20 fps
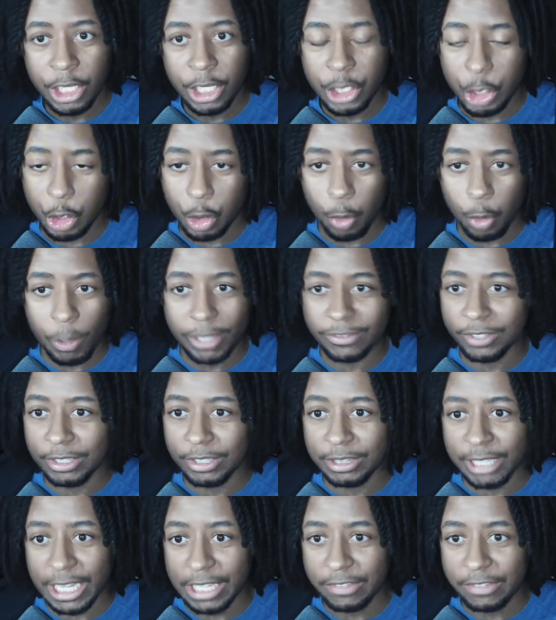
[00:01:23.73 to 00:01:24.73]
you're going to
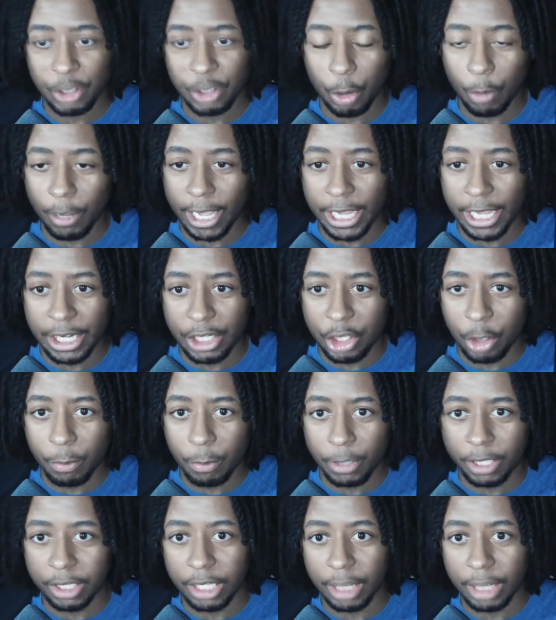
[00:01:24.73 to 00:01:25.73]
need to go ahead and go
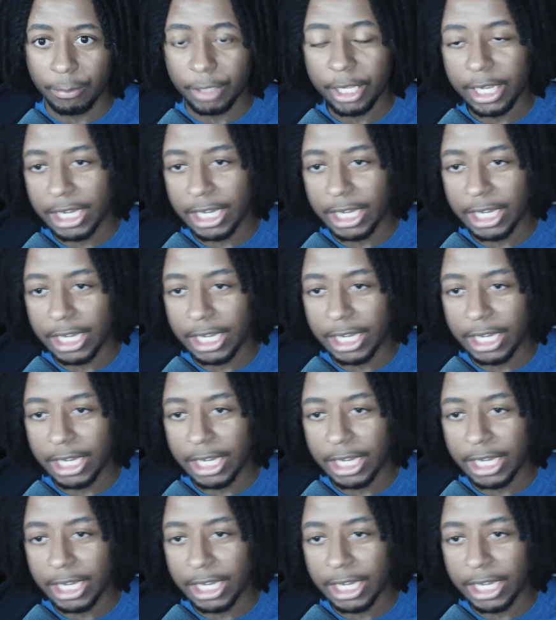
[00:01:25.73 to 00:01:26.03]
with clip.